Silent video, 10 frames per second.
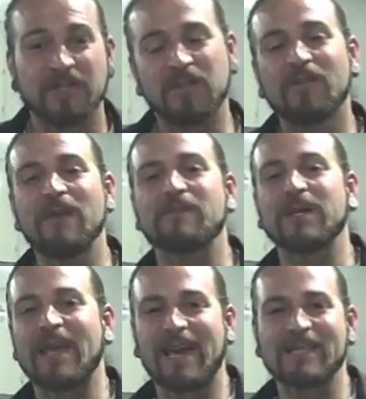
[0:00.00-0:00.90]
Do you know that
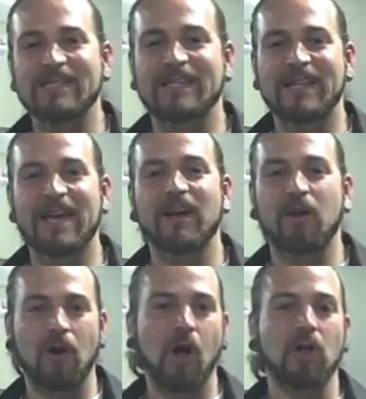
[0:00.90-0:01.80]
bananas today
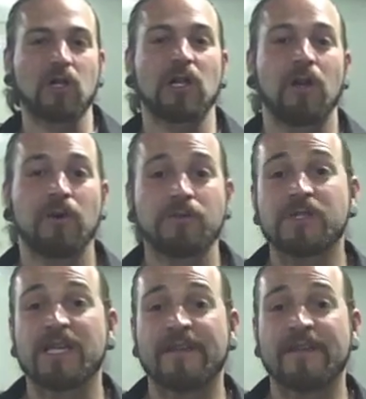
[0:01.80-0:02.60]
are all clones,